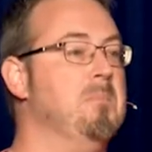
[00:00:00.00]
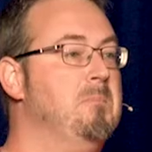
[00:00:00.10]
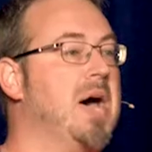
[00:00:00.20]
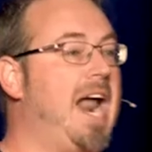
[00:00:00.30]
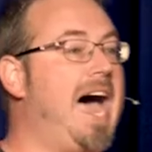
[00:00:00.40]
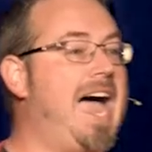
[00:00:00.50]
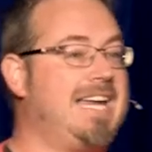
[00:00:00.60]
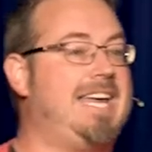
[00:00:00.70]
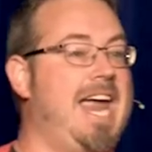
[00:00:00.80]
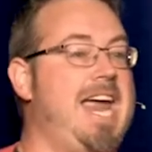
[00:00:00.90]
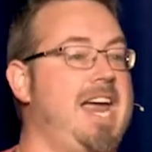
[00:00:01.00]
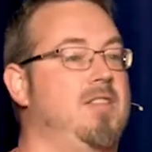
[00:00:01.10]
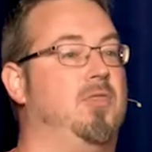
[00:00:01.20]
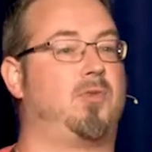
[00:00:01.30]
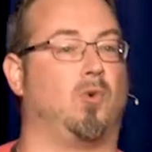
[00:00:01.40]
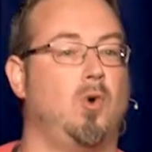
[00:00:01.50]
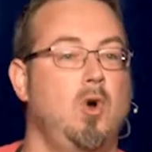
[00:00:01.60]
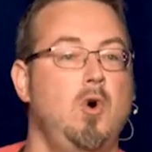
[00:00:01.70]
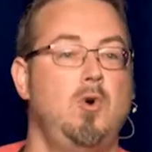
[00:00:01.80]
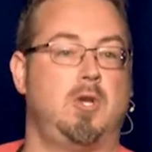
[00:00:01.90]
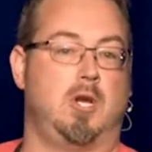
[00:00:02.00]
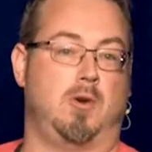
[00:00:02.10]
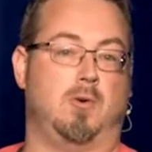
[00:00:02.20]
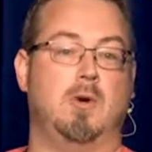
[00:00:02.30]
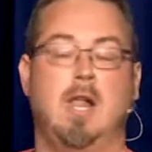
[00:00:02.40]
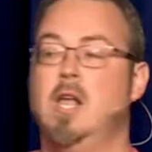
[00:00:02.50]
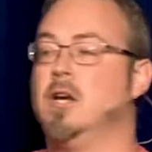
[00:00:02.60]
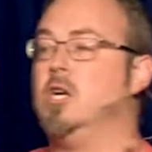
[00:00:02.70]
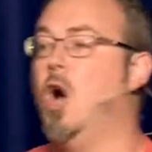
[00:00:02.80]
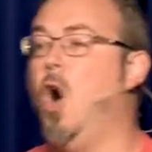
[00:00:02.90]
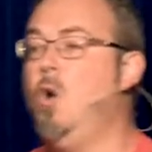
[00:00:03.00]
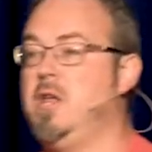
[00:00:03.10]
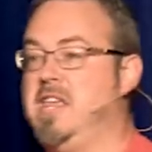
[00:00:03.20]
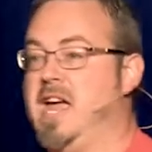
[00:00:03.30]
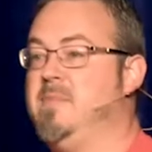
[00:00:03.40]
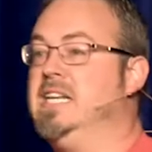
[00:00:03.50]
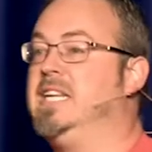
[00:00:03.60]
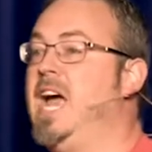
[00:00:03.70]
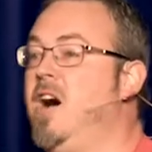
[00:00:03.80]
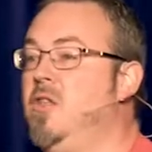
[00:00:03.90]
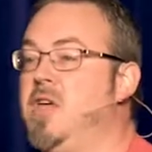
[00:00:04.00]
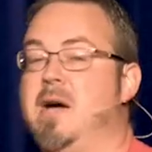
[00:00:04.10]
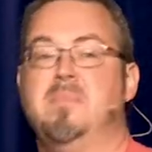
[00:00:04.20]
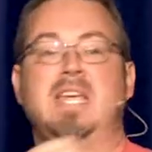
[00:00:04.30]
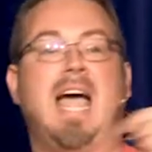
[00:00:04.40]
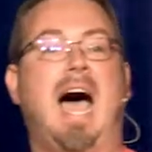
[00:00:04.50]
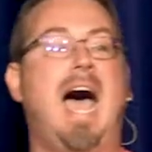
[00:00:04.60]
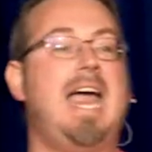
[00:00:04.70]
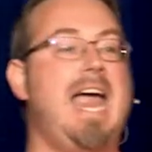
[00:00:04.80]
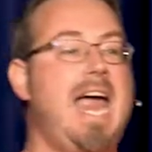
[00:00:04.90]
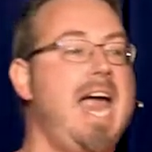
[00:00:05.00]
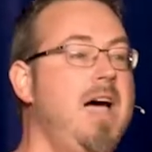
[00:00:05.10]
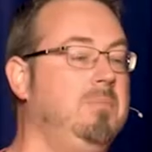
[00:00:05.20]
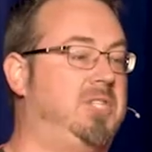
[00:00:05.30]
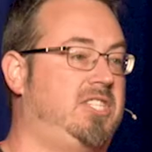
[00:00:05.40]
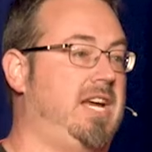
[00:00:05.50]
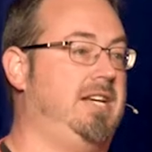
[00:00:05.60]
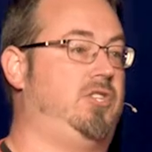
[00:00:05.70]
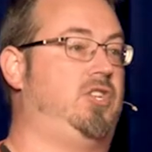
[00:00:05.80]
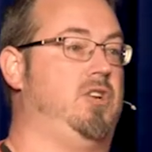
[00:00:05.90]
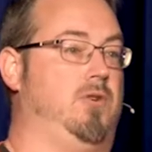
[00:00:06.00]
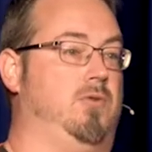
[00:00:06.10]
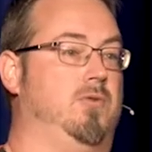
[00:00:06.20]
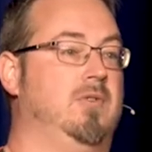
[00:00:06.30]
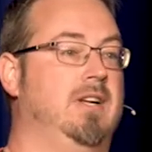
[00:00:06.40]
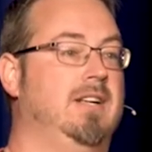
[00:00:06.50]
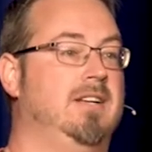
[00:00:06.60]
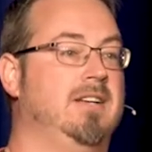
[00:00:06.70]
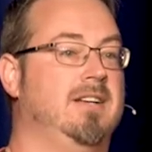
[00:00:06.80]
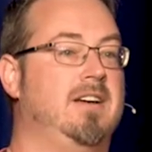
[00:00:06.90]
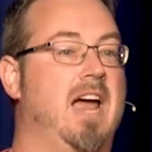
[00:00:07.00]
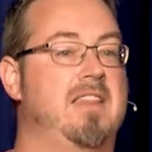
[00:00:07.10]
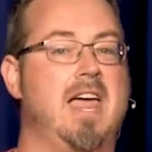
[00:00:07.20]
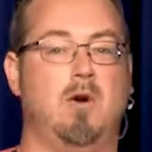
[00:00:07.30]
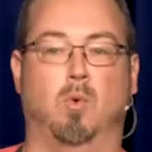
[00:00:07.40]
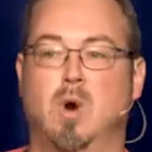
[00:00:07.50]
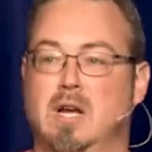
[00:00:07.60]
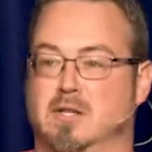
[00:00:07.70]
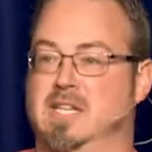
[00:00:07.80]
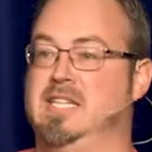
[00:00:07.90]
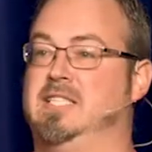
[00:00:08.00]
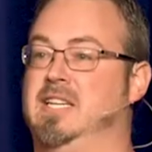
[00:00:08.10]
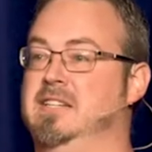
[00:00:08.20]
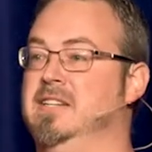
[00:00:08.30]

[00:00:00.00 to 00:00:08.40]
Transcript: But I can through you. Go to them and tell them the I am sent you. And they will listen.